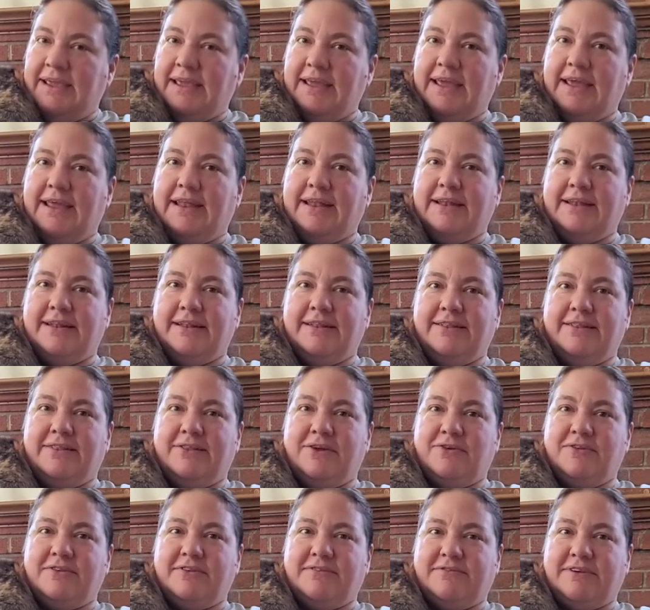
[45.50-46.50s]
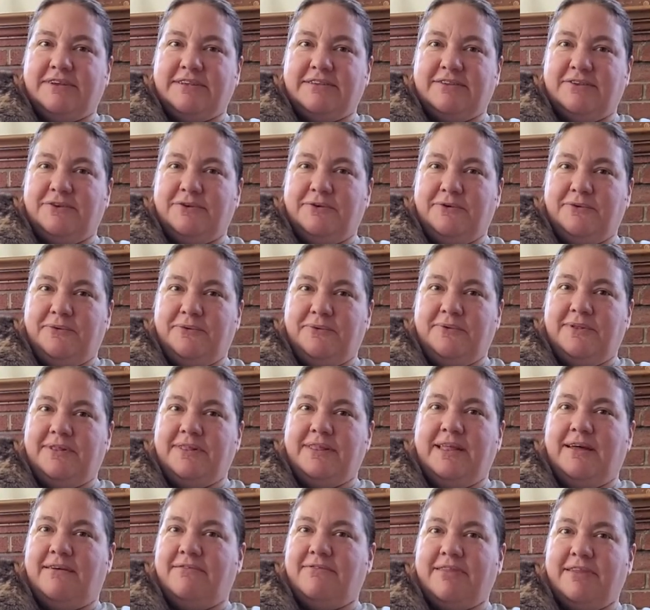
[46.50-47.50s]
and those of us who
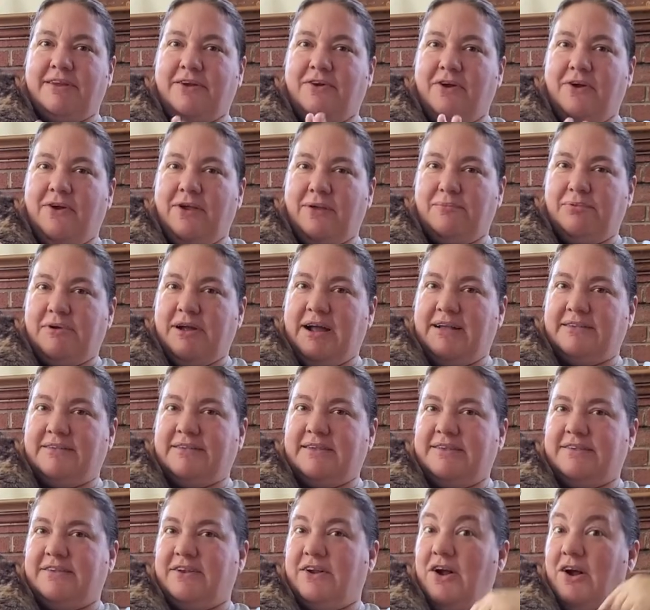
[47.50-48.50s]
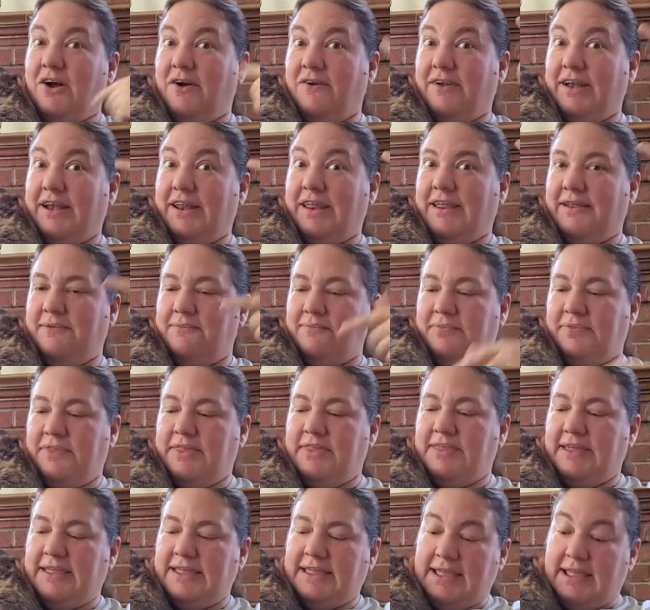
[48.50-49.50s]
love the growing process are already
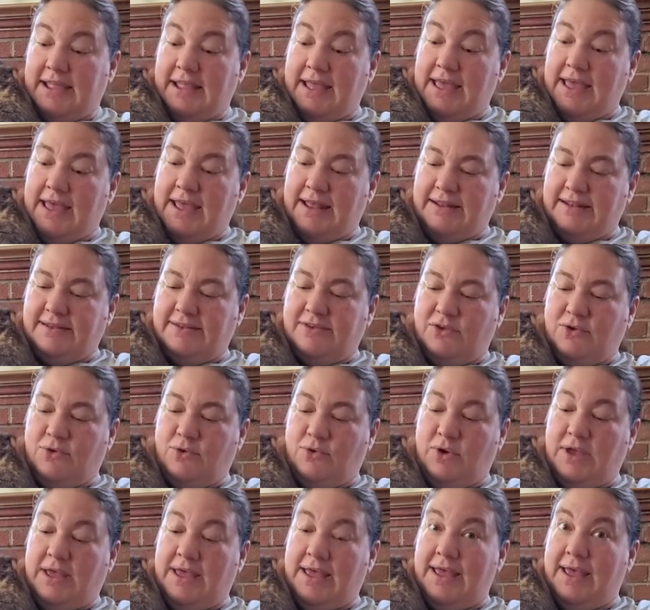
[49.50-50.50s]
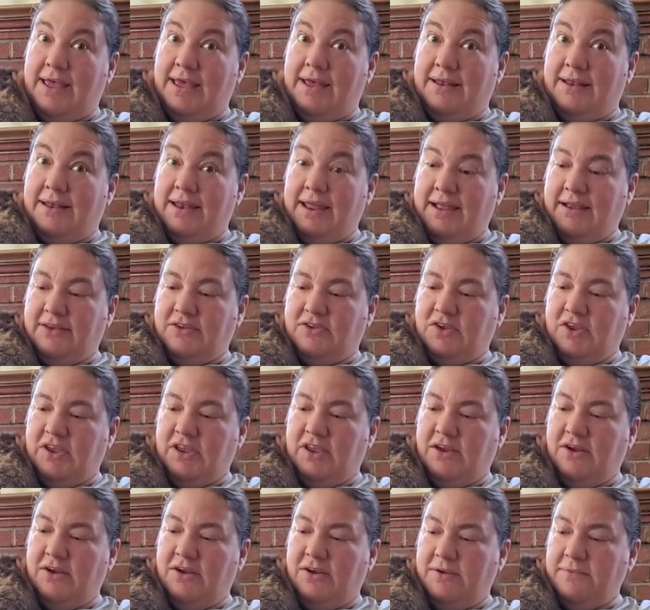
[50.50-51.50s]
thinking ahead to next
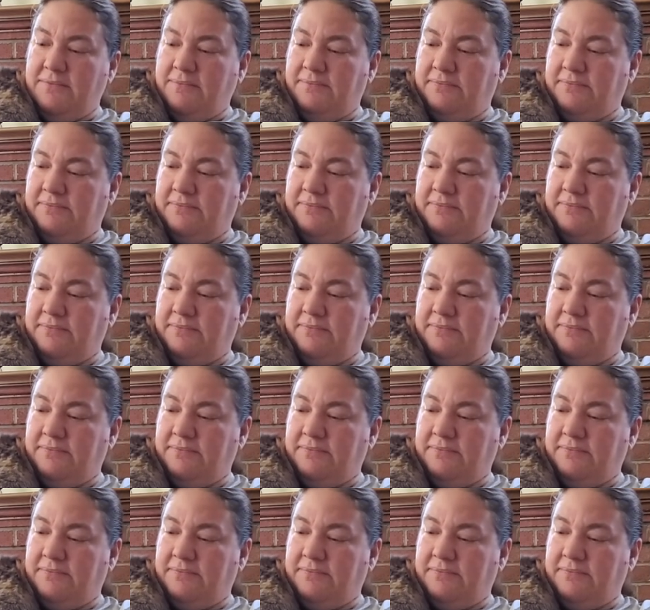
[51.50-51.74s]
year.